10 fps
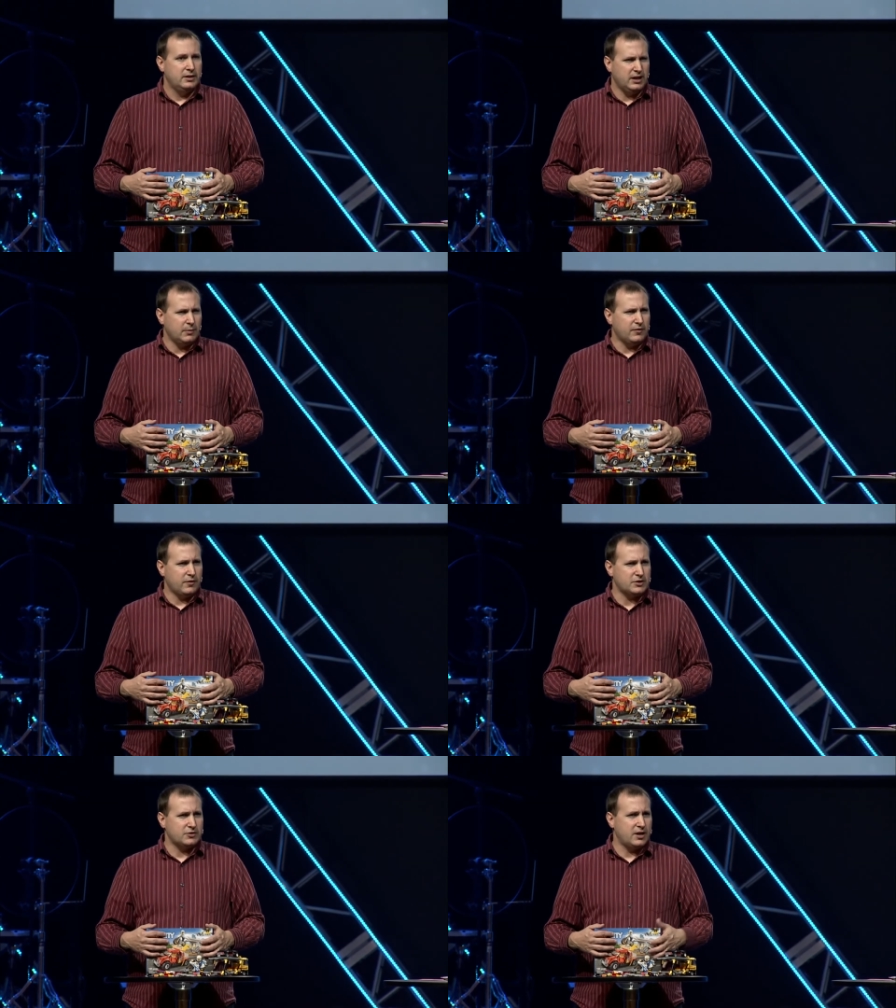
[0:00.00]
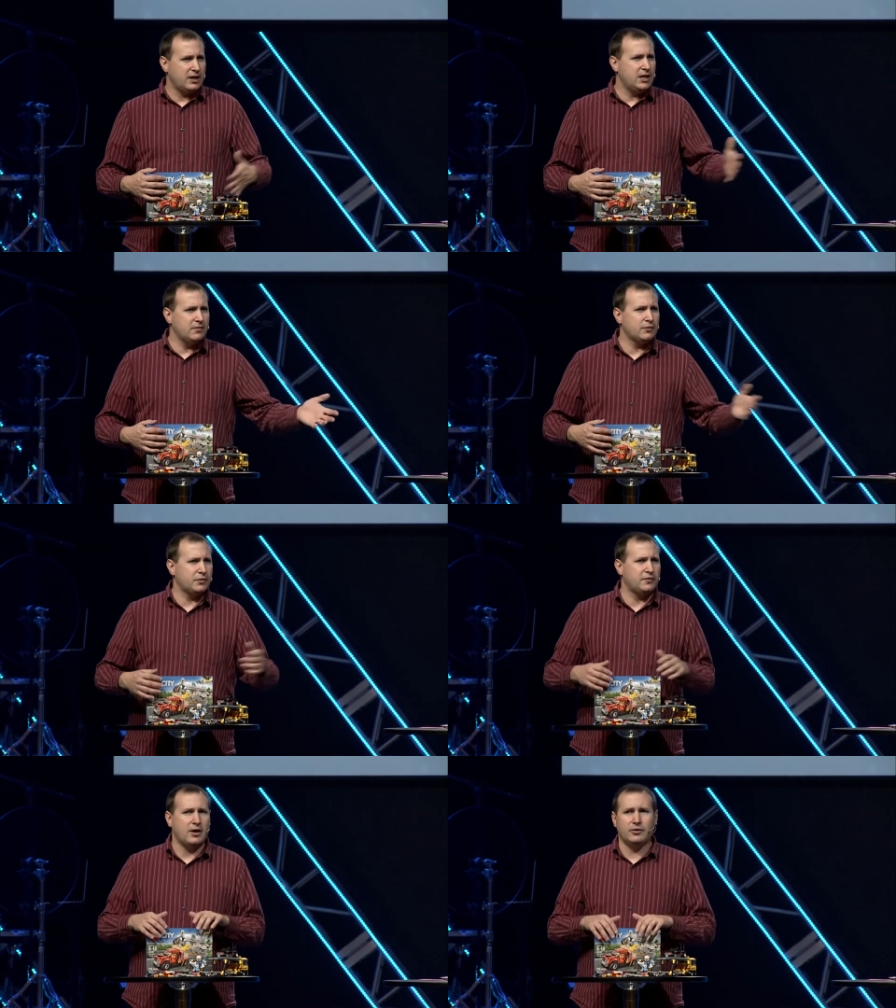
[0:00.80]
it can be frustrating even if we
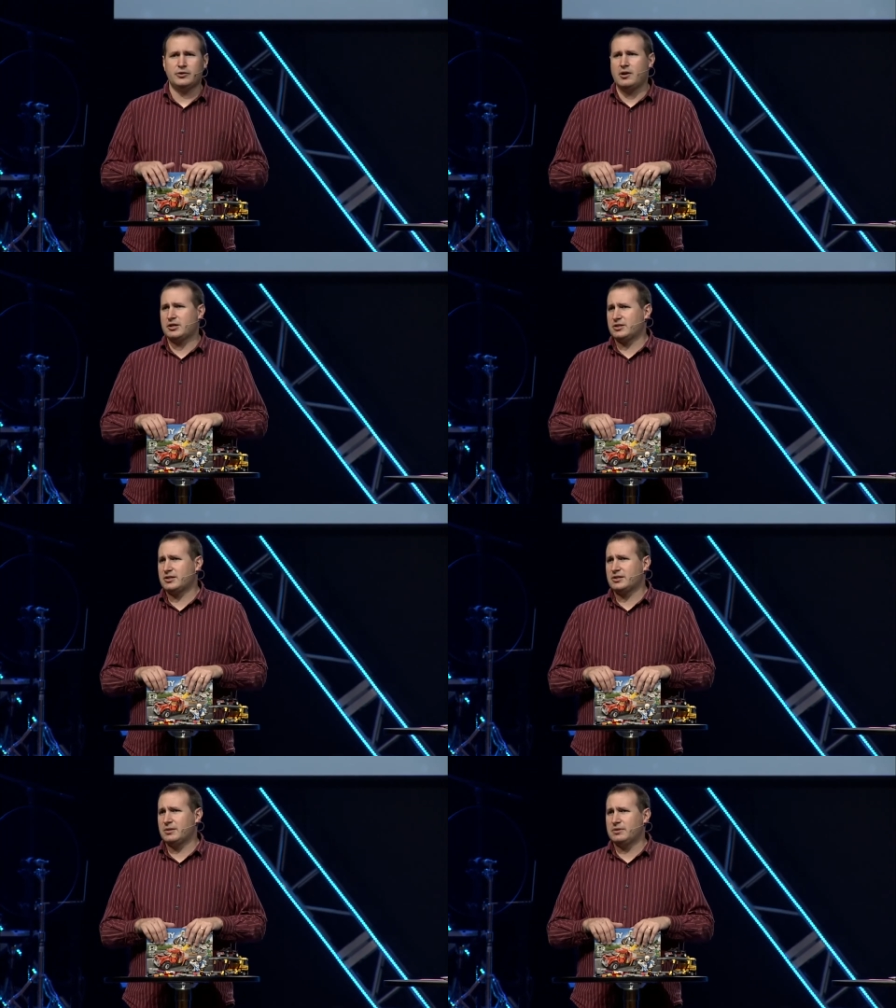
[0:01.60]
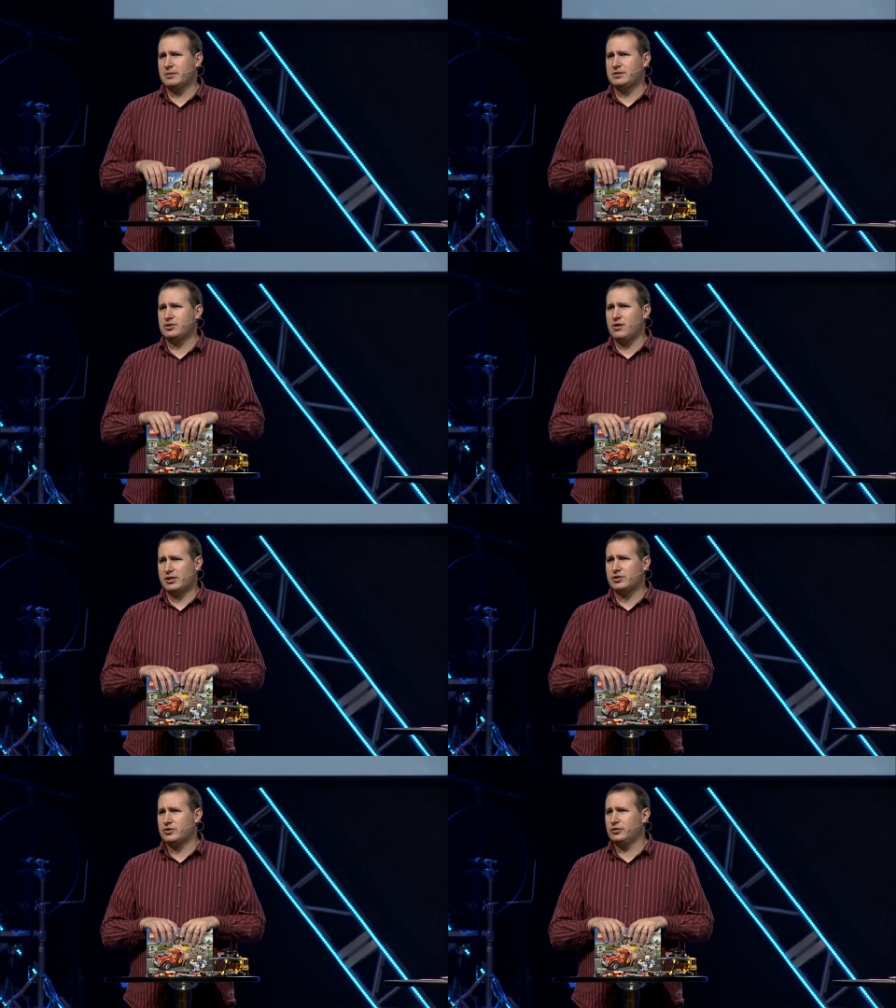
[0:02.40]
follow the directions because sometimes the
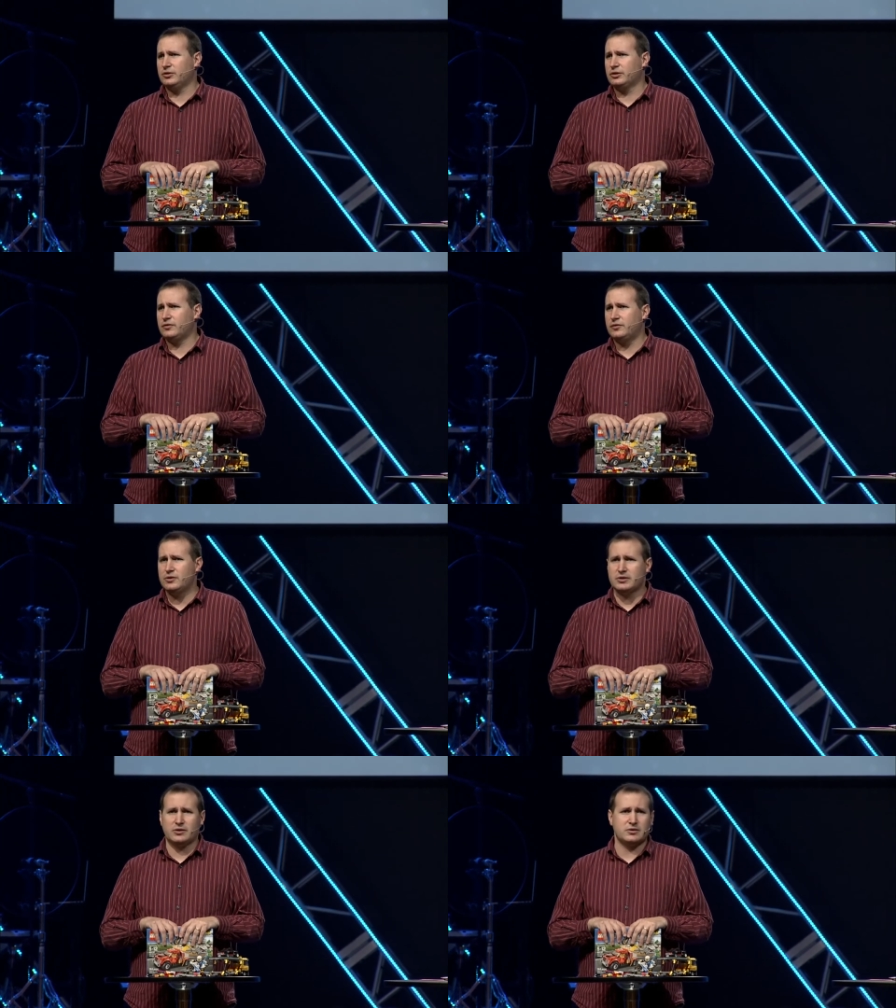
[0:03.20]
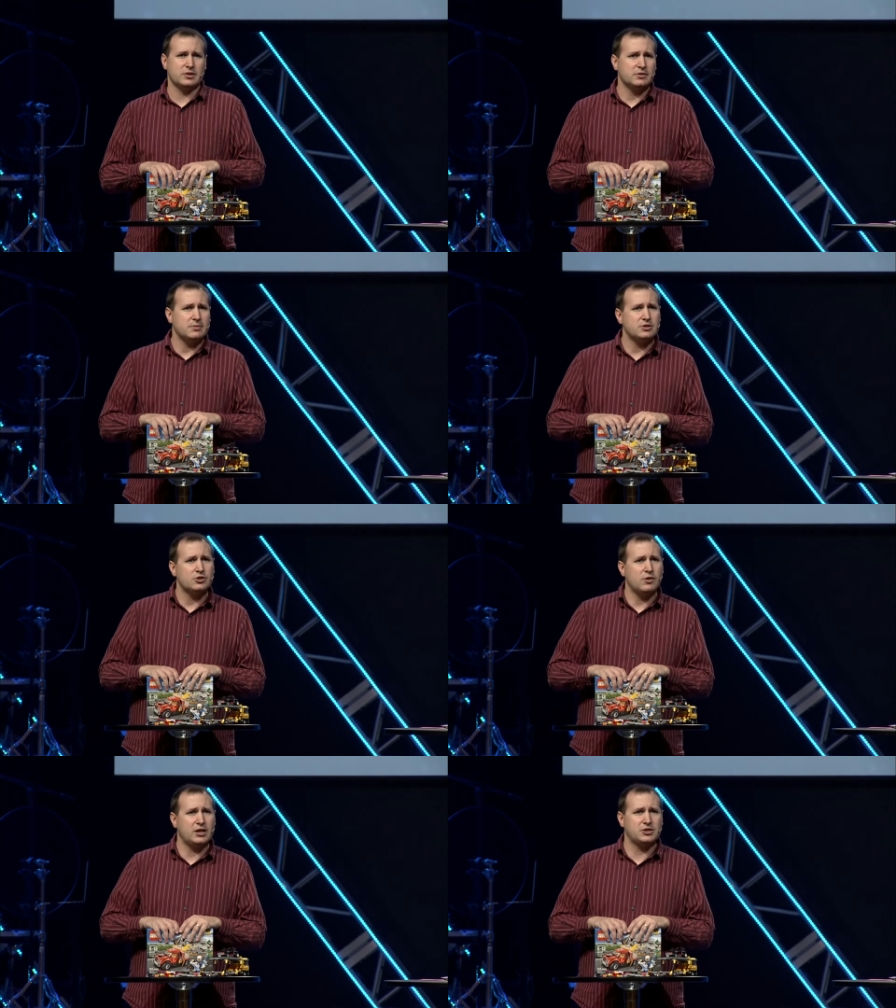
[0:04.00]
directions are a little confusing or sometimes the
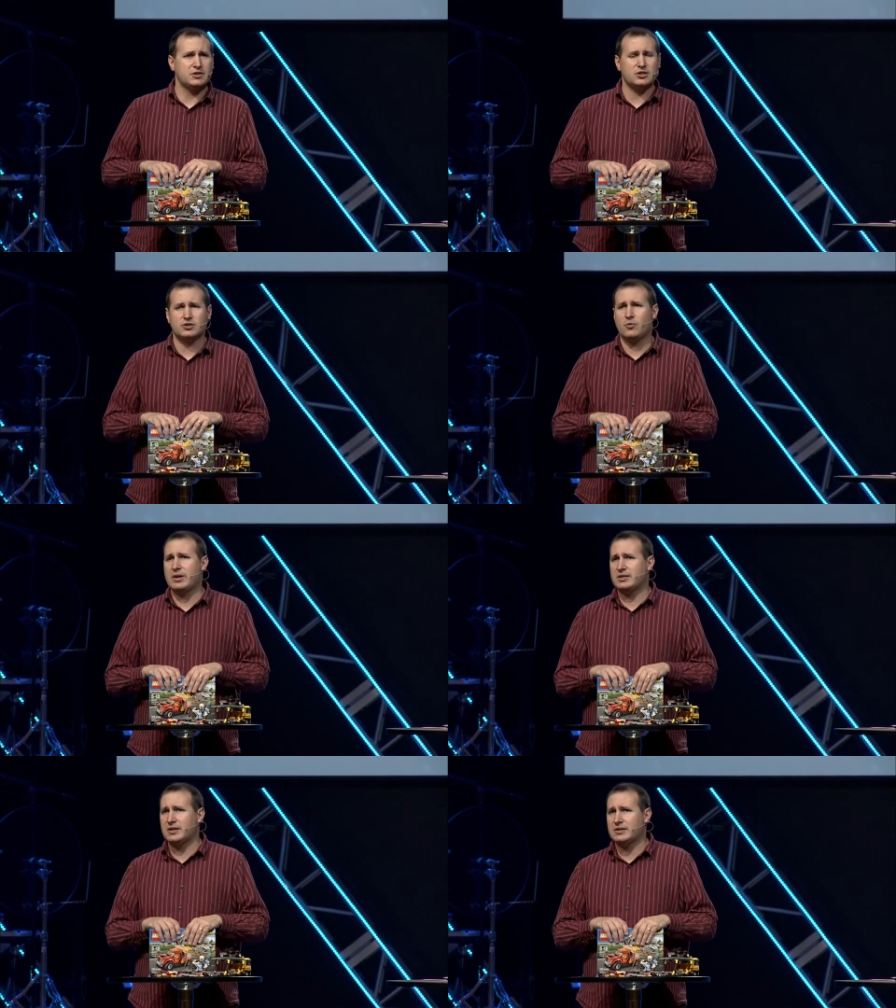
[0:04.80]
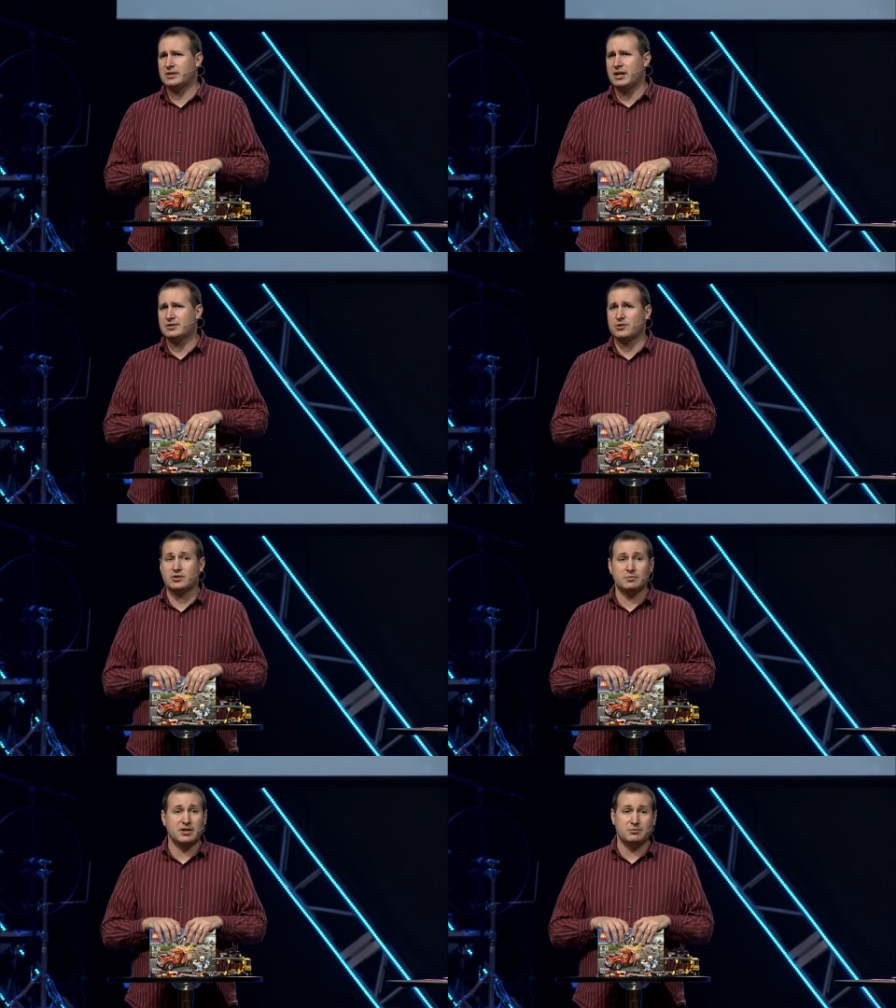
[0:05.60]
directions just don't make sense to us or
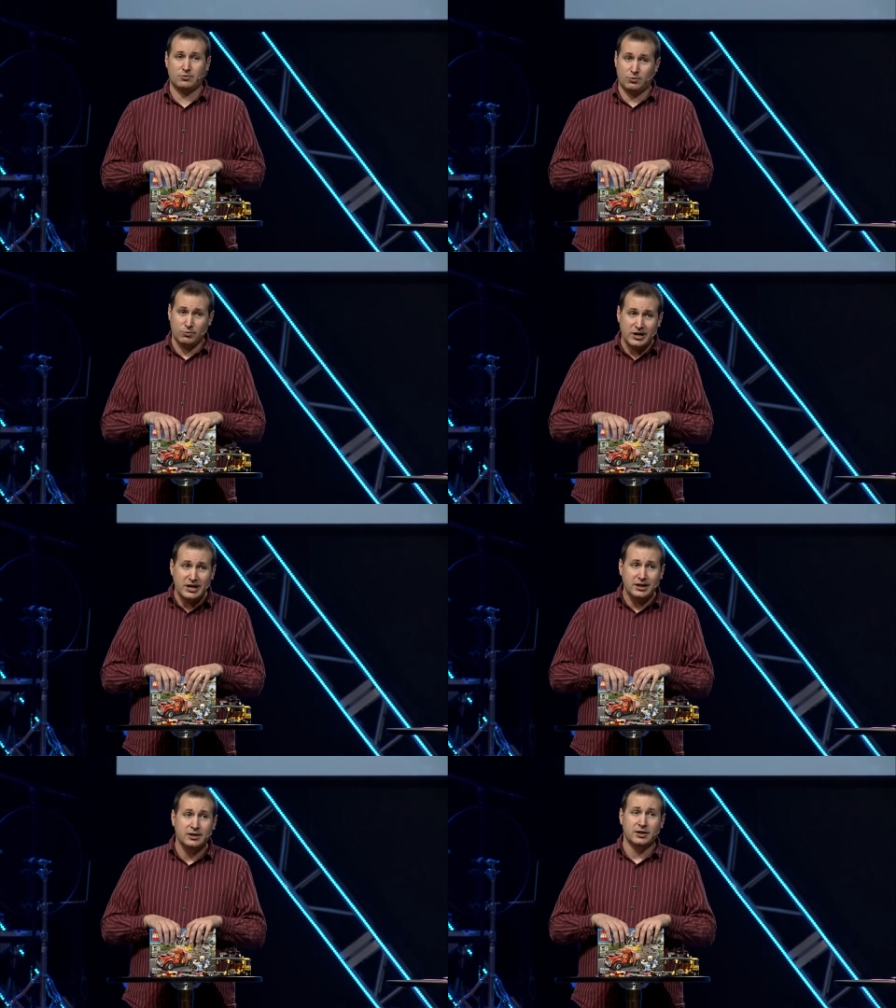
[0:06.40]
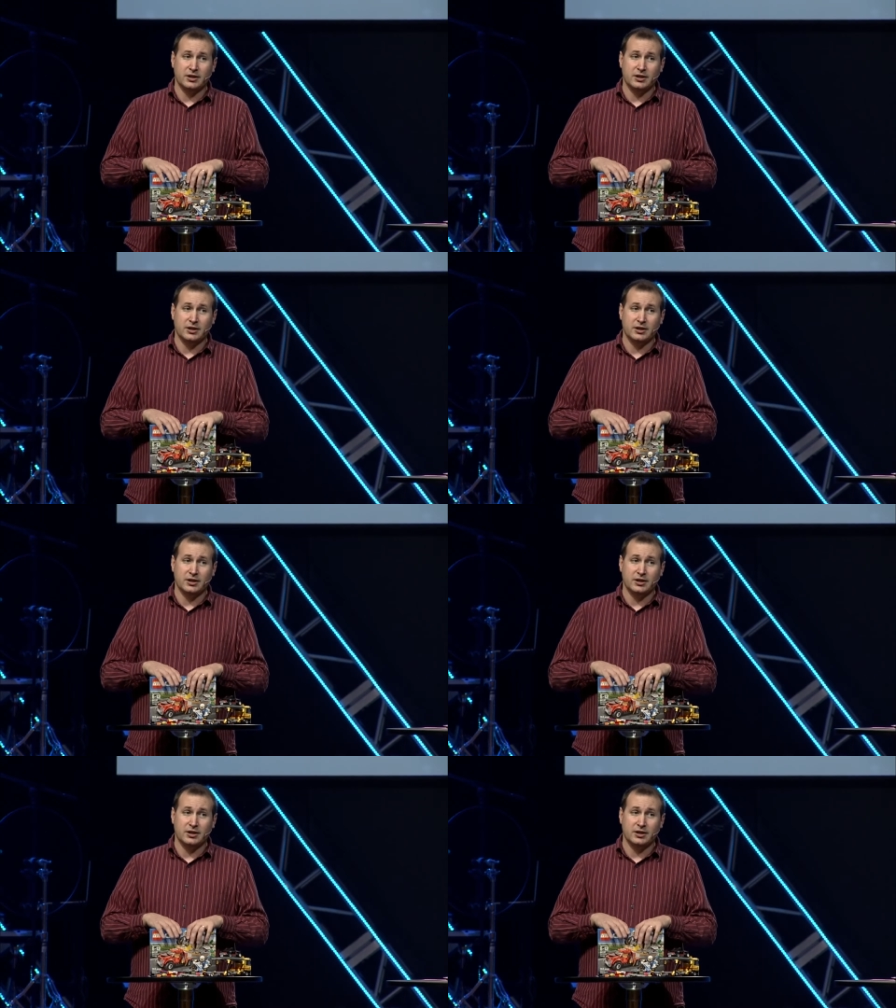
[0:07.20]
sometimes we're reading